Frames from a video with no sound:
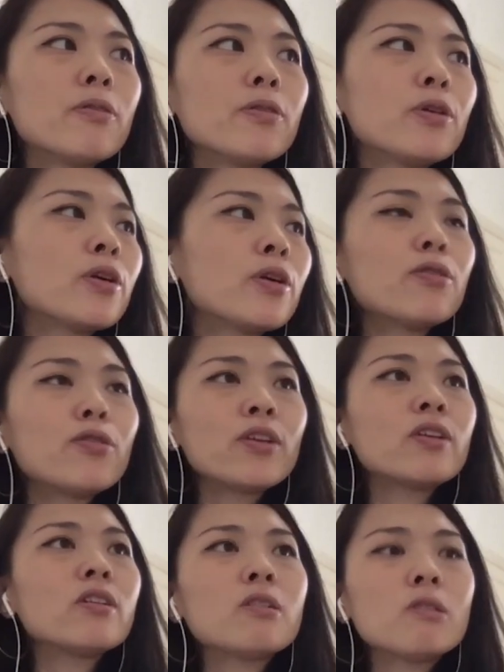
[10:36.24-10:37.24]
you can
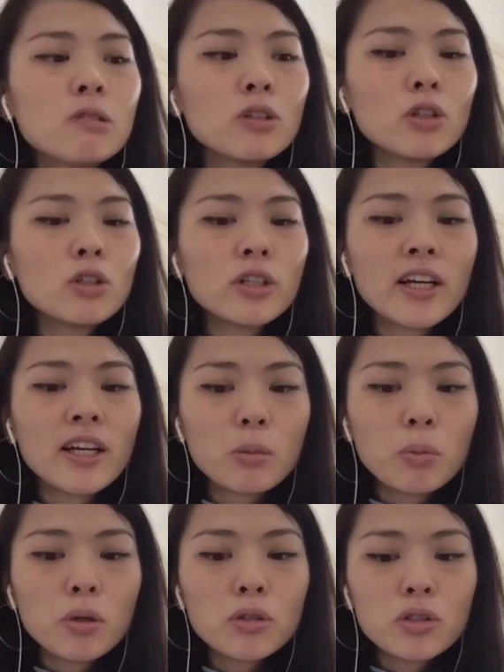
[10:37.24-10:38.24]
feel looking at
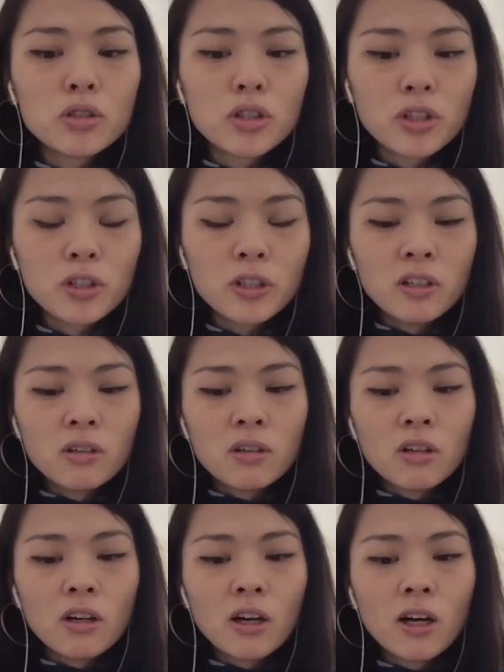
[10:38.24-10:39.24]
the poster,
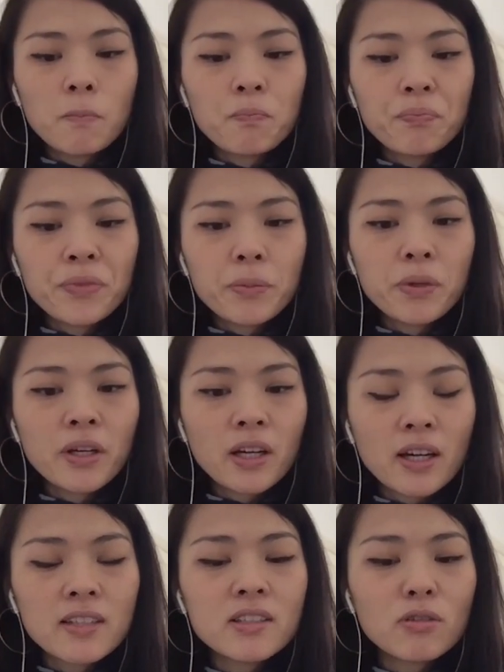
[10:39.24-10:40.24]
um,
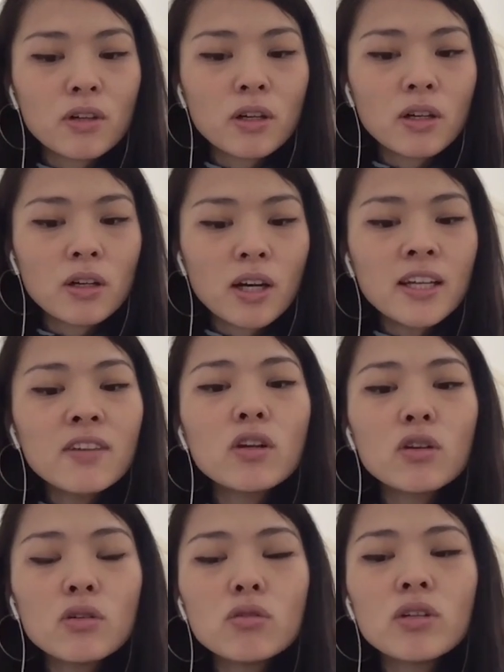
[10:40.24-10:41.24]
because of a, uh, uh,
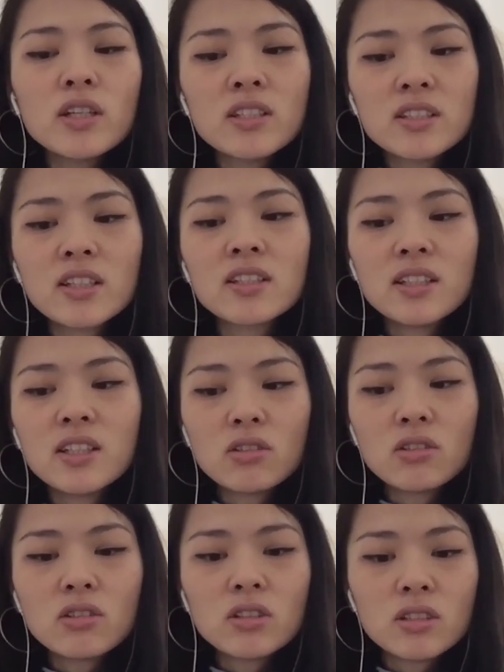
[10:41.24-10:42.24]
even a newness 60
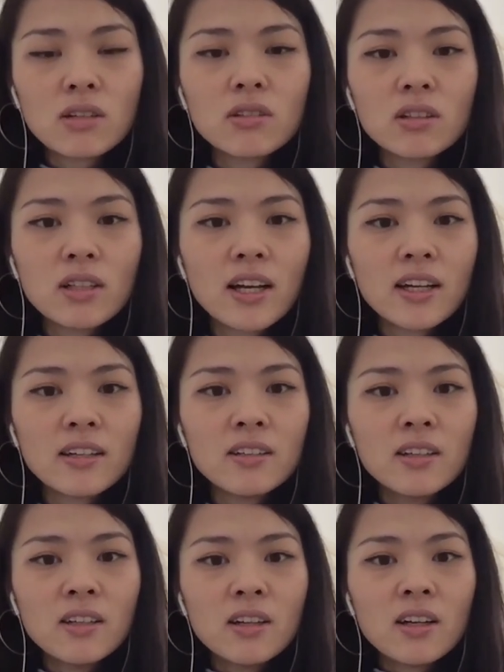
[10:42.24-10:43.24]
years down the
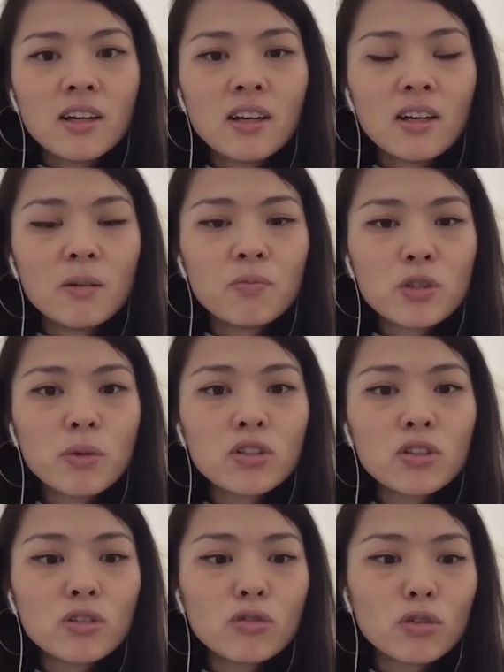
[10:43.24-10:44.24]
line, um,
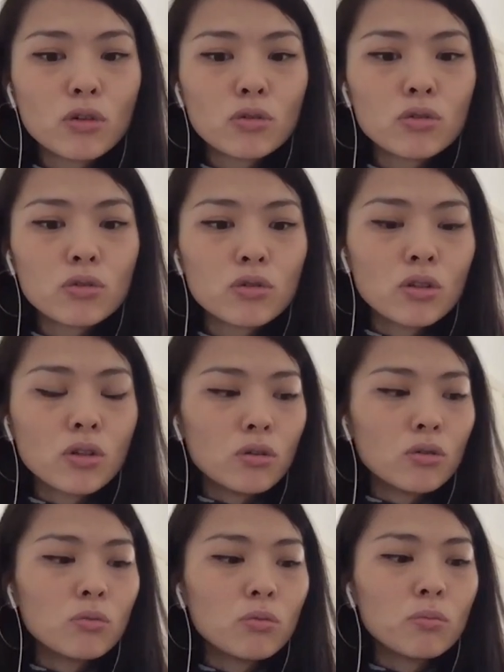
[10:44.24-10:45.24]
especially for those
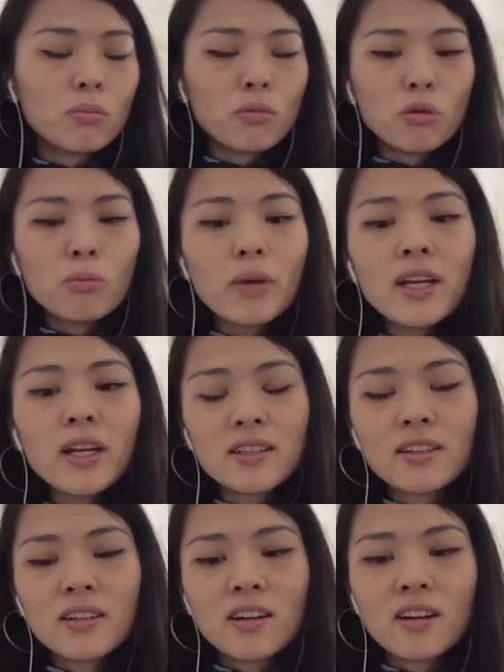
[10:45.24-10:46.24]
who, who
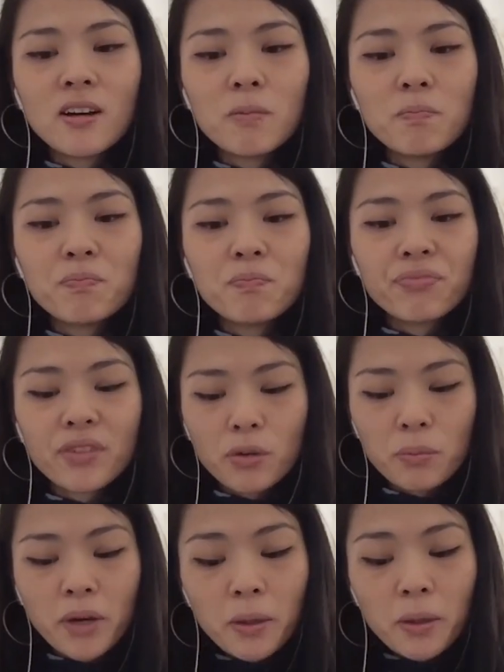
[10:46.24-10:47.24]
make um,
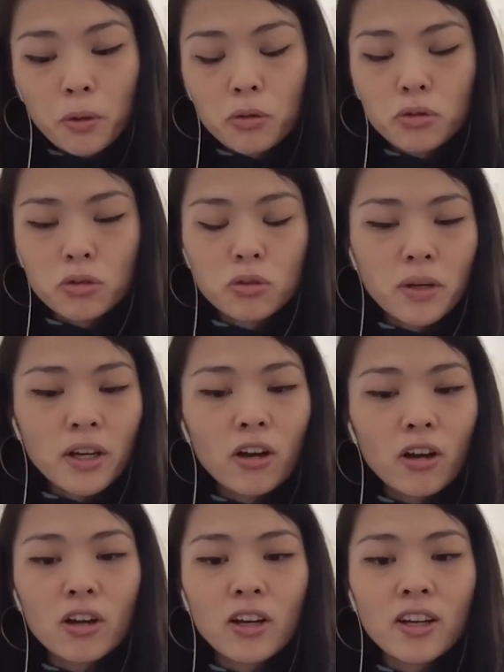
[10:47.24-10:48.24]
make posters, make
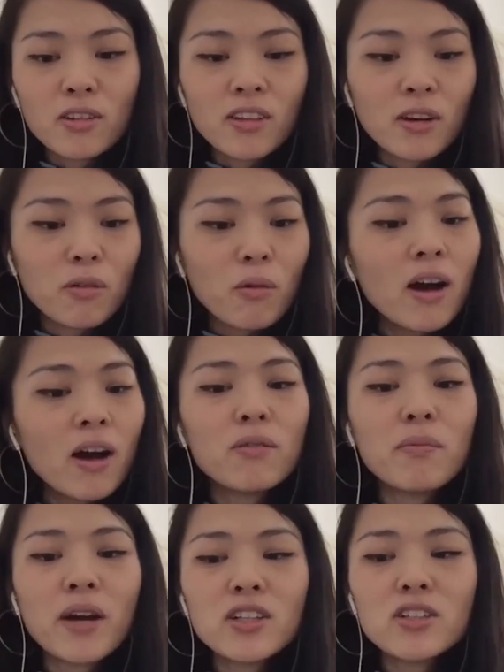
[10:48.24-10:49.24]
art, and you think,
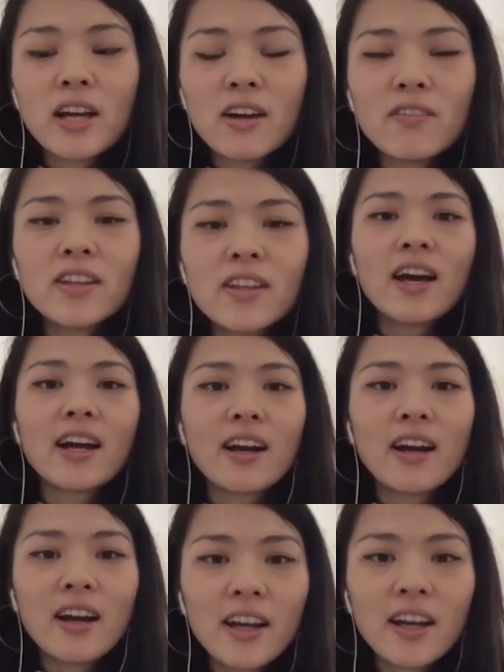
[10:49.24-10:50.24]
wow, imagine having
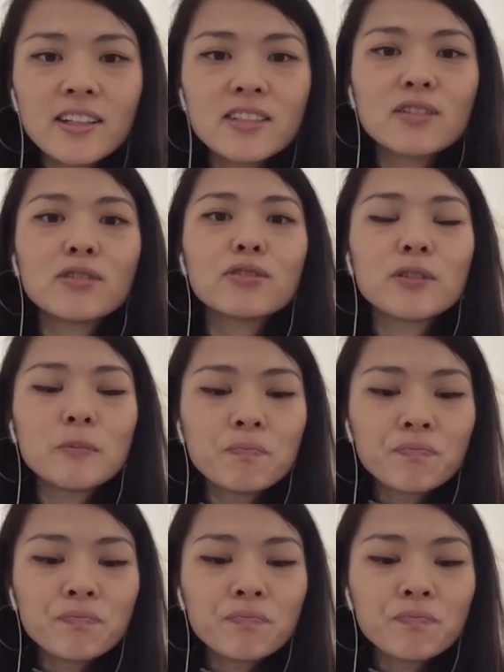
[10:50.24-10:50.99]
that kind of